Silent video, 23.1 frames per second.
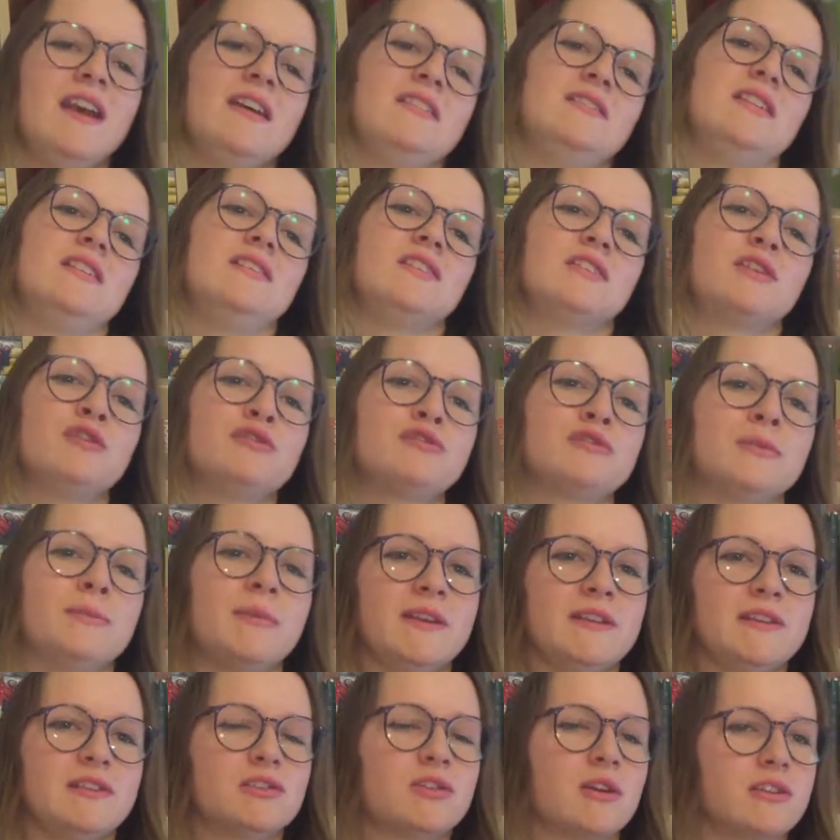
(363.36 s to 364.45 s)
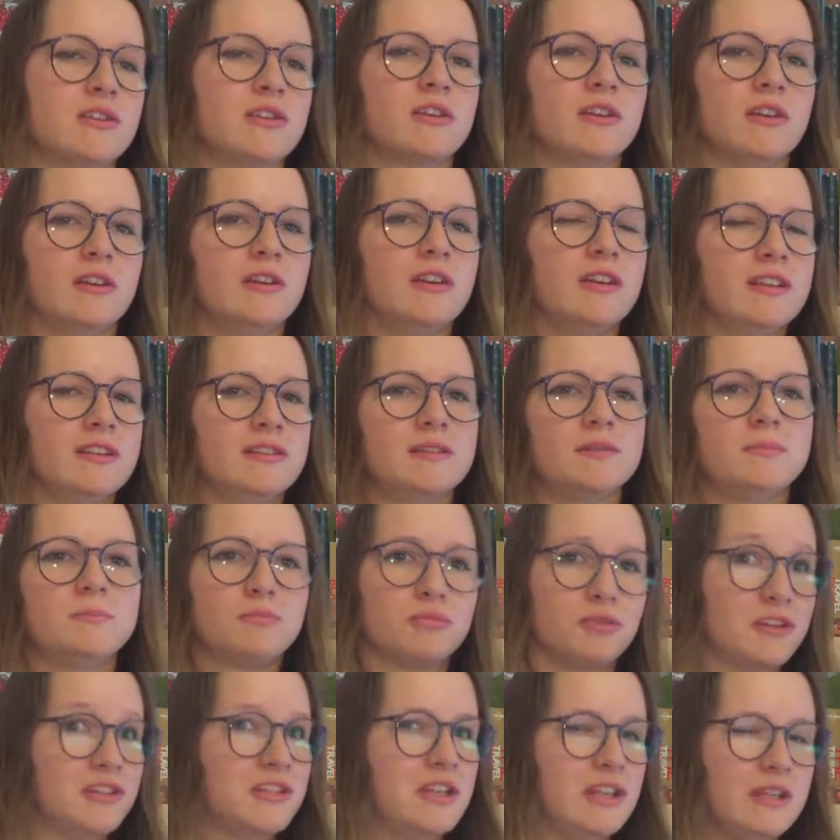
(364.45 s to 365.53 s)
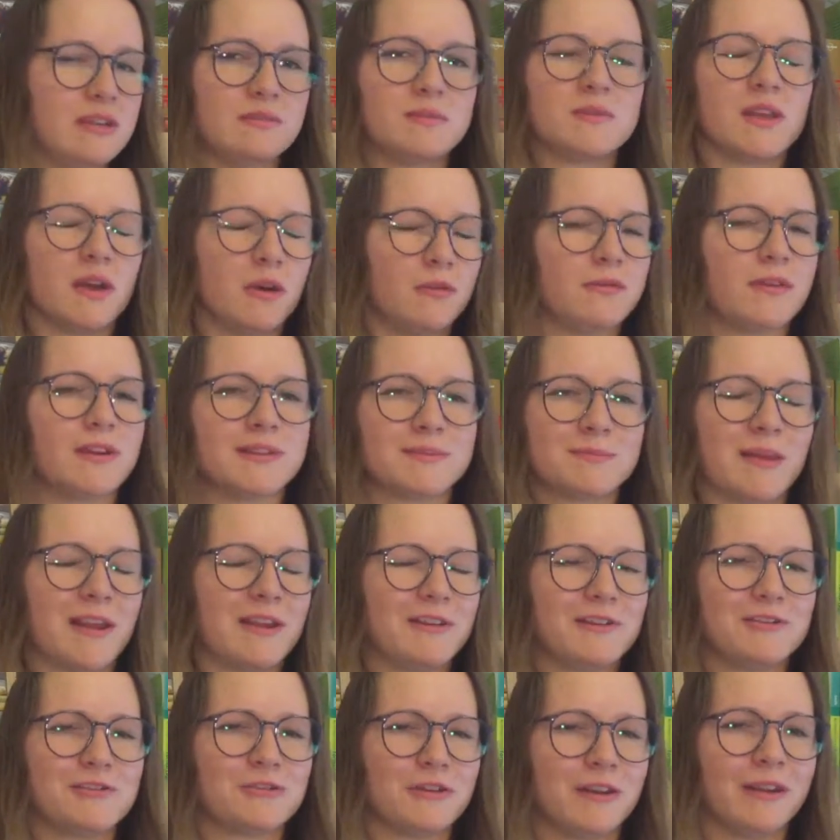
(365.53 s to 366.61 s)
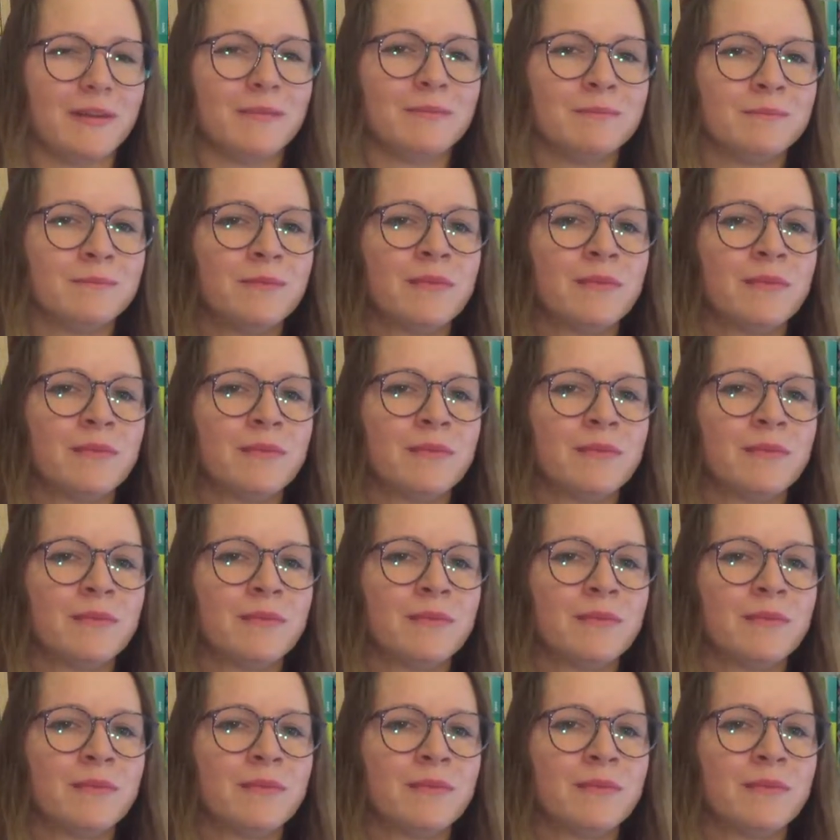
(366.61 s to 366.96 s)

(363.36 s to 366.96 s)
and then the country-based treasure hunt is pretty self-explanatory.